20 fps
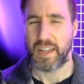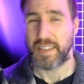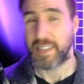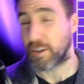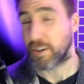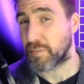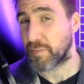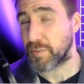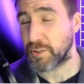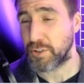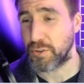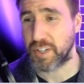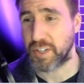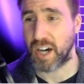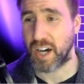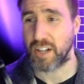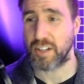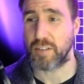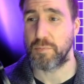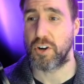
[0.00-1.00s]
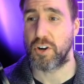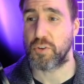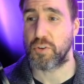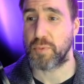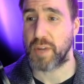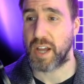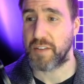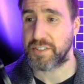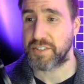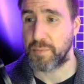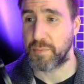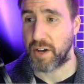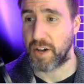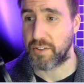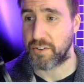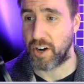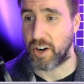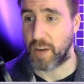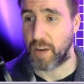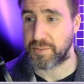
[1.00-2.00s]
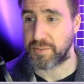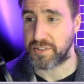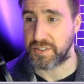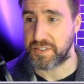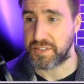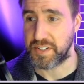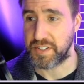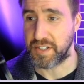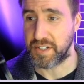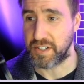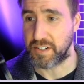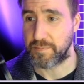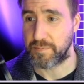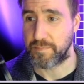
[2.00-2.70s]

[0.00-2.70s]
Now, if we do color mode, we have some other options here.